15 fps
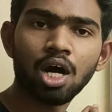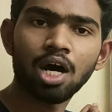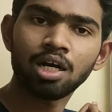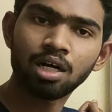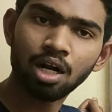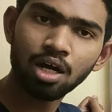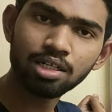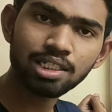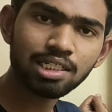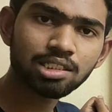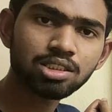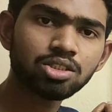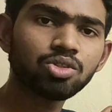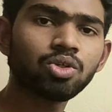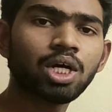Or not
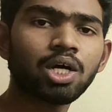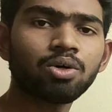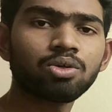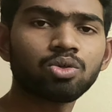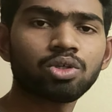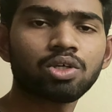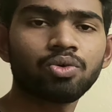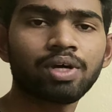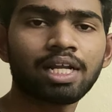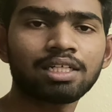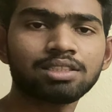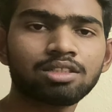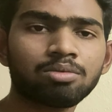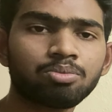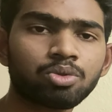also you have to give an
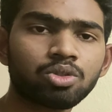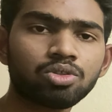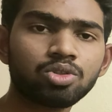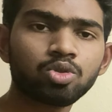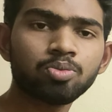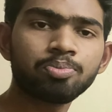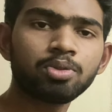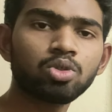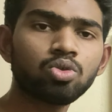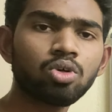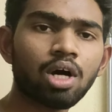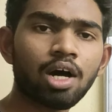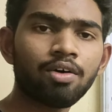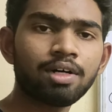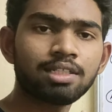example to
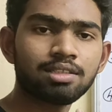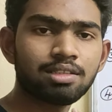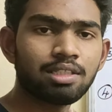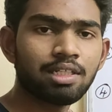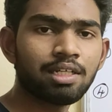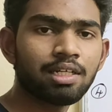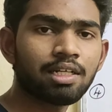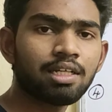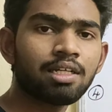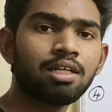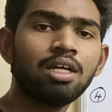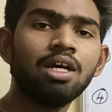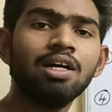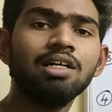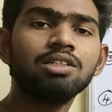prove our
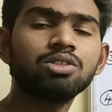theory.